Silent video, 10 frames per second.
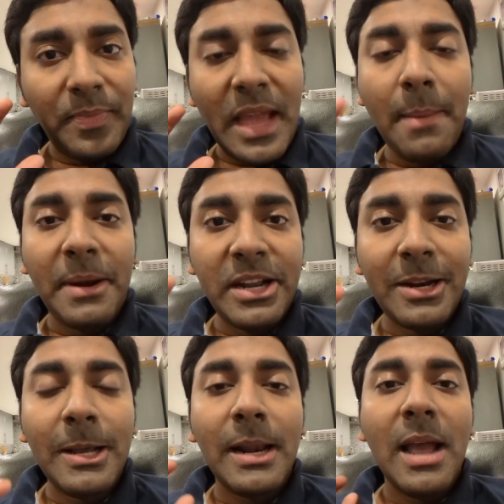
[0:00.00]
a
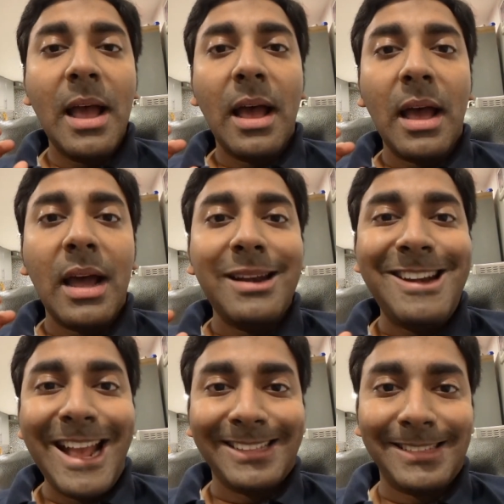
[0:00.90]
particular
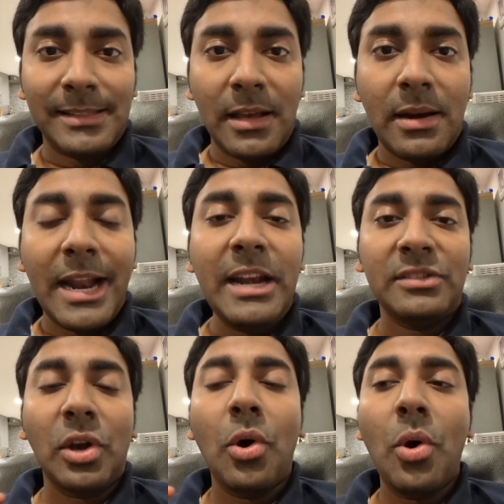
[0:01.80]
debts, right?
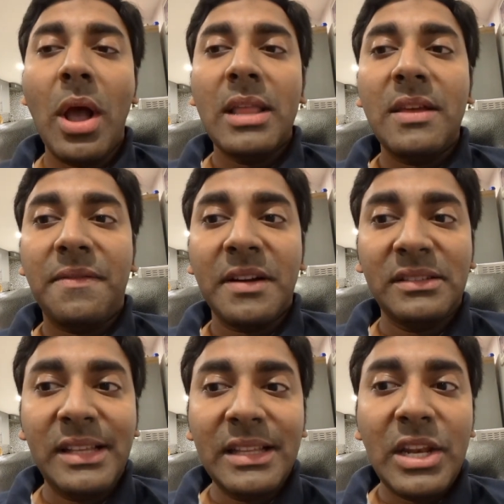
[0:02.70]
So the
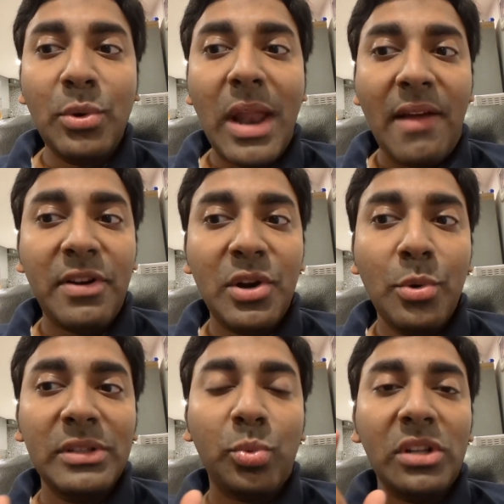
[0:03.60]
first thing that you will have to
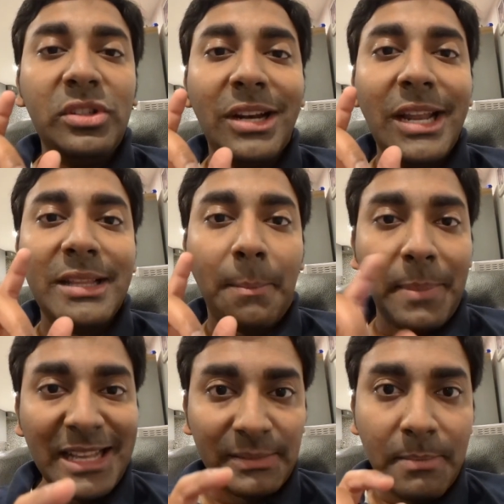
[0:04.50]
do is once you click the
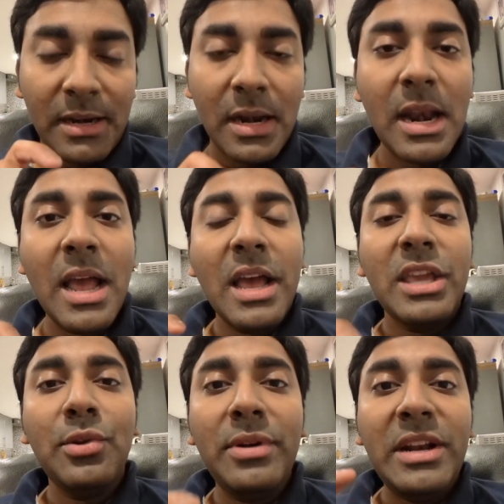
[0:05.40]
plus button,
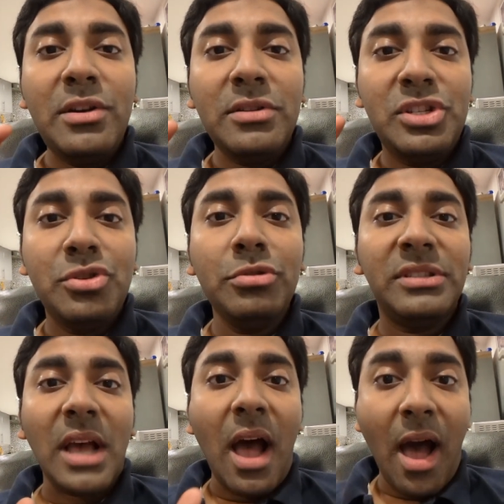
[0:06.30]
you need to
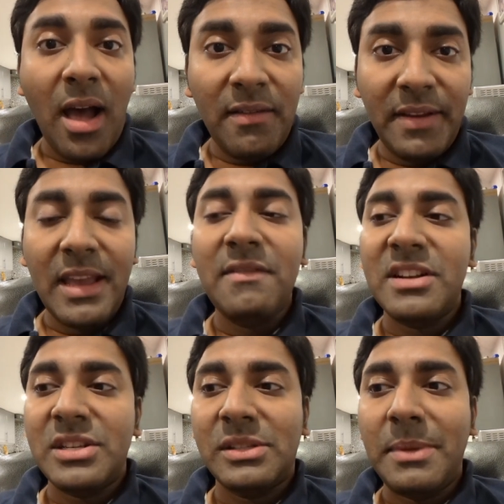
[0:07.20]
choose Aave,
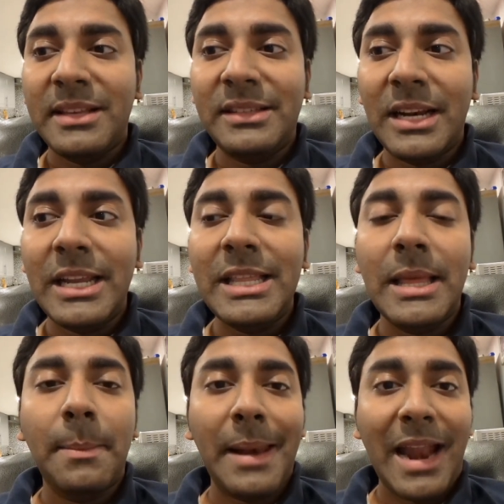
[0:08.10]
which is basically
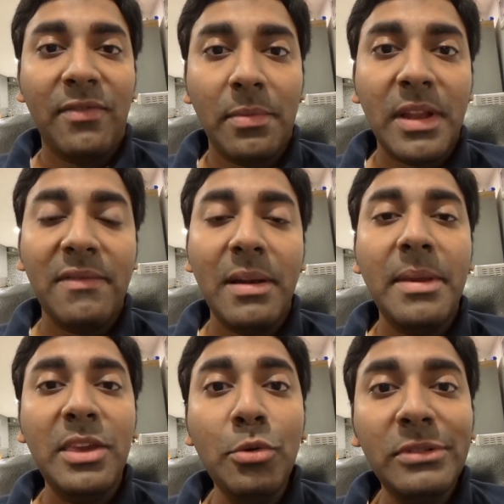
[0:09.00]
the platform that we'll
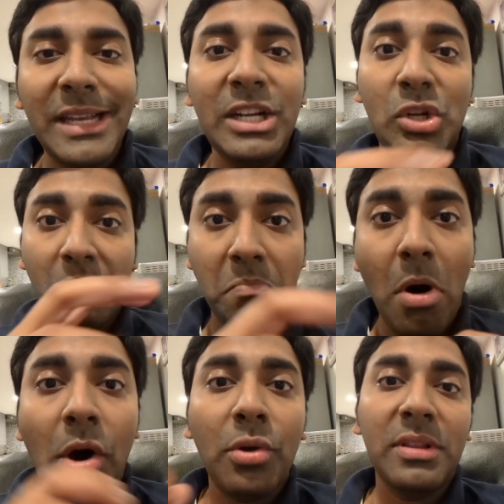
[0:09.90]
be using to
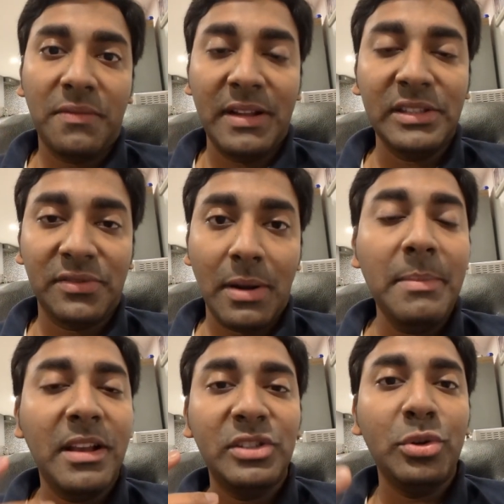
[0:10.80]
borrow the funds from,
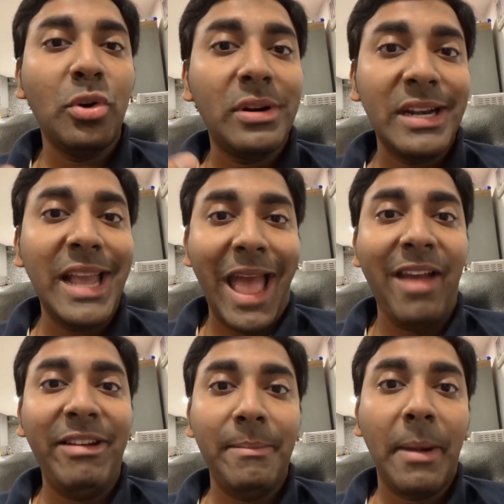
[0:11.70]
because you don't really
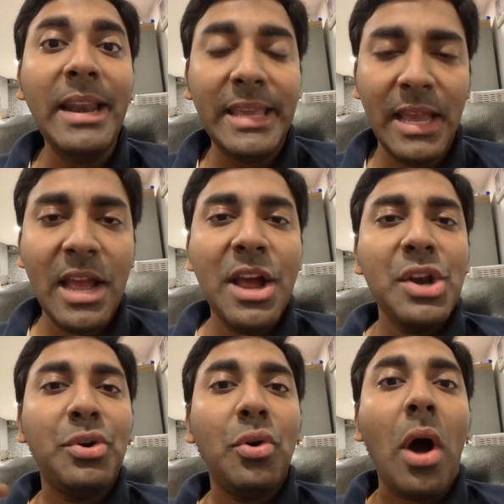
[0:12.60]
have any money
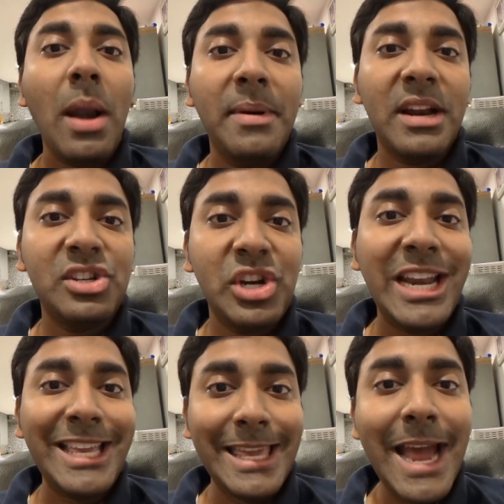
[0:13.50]
to do arbitrage
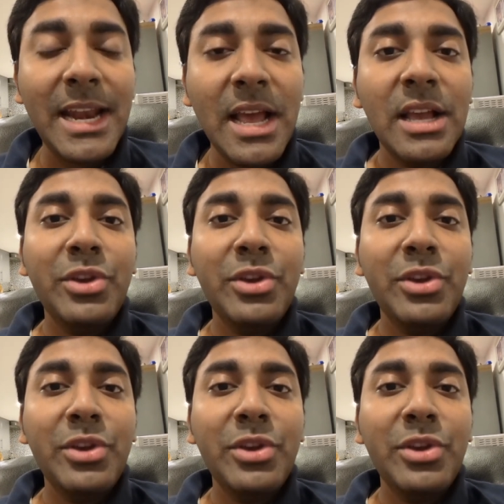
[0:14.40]
trading yet.